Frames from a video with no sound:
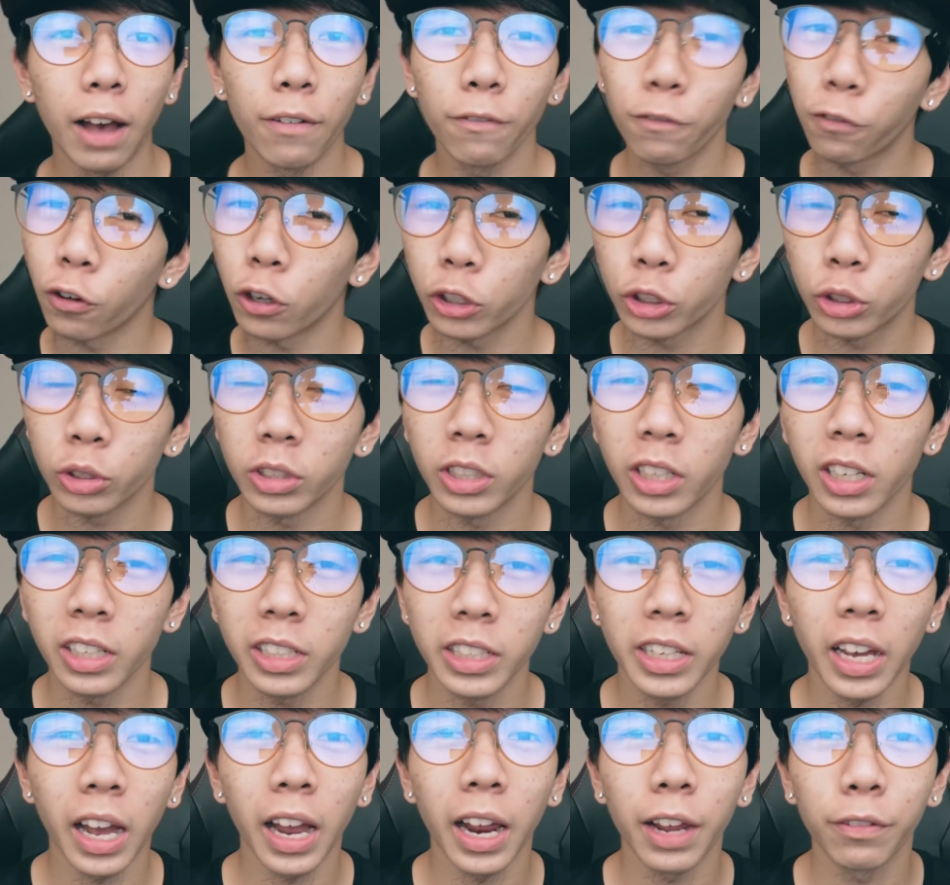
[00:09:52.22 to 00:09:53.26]

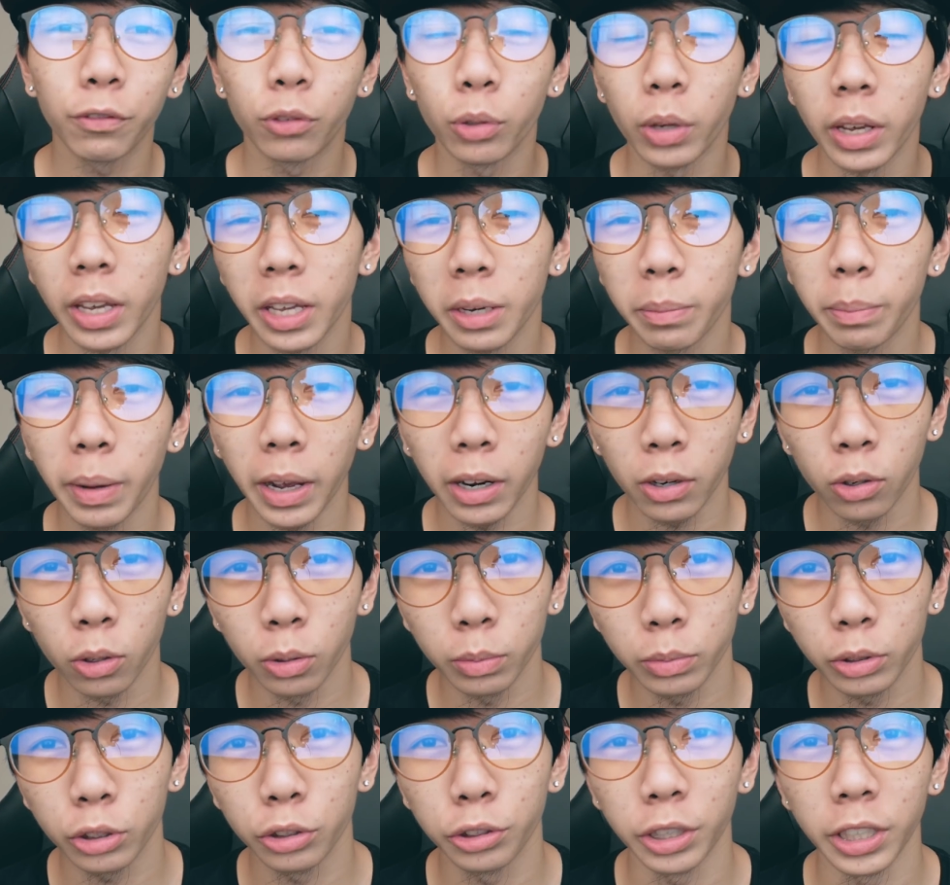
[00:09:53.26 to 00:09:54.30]
Unfortunately, I have to head back
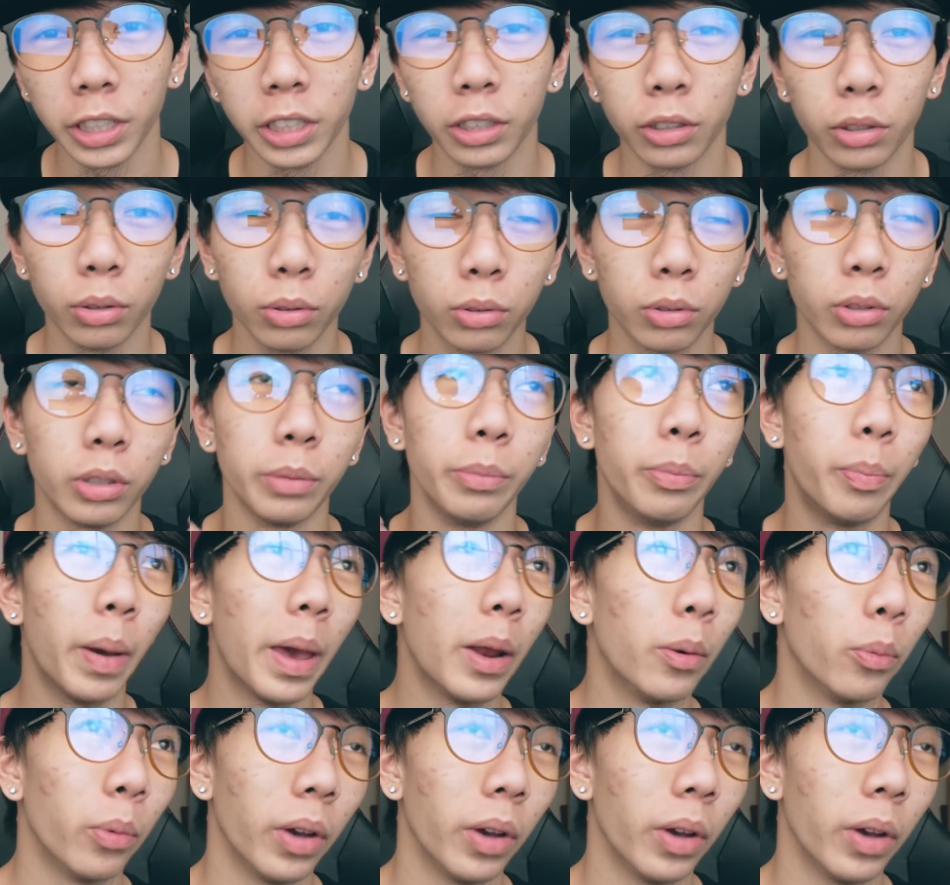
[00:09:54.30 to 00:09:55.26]
home straight due to the bad